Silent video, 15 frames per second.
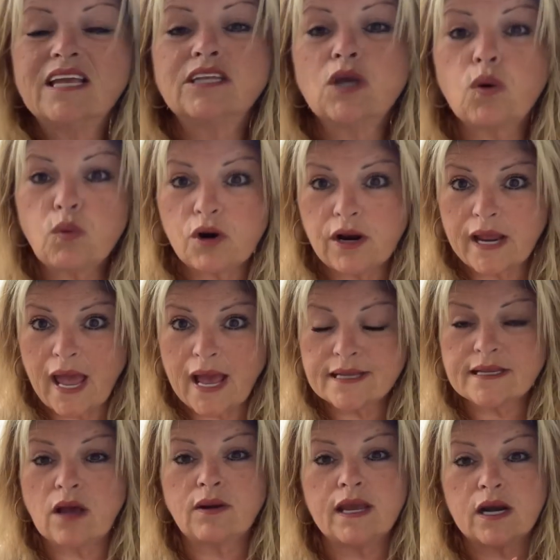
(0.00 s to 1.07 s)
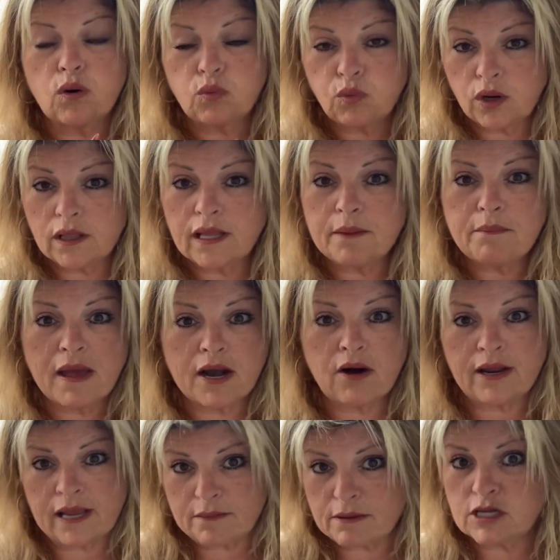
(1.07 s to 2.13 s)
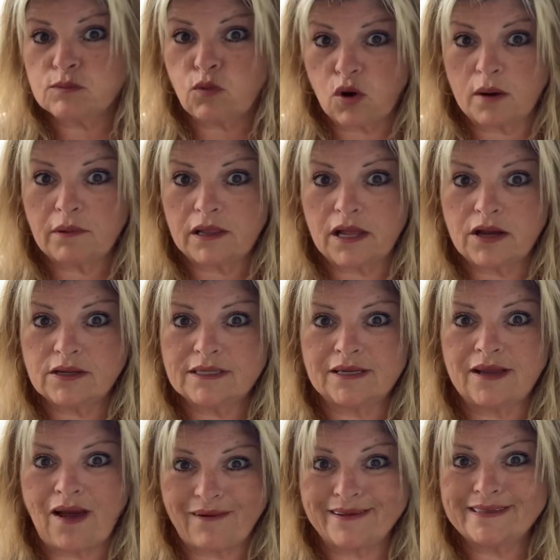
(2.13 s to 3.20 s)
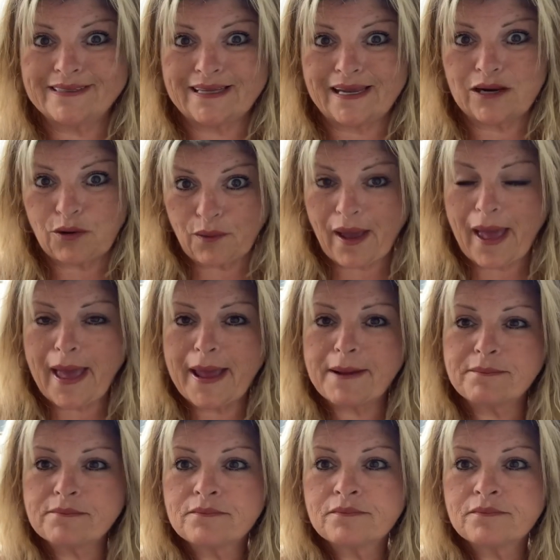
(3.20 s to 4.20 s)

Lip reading: Don't worry guys, I'll get a really better image more up close so y'all can see it. Okay,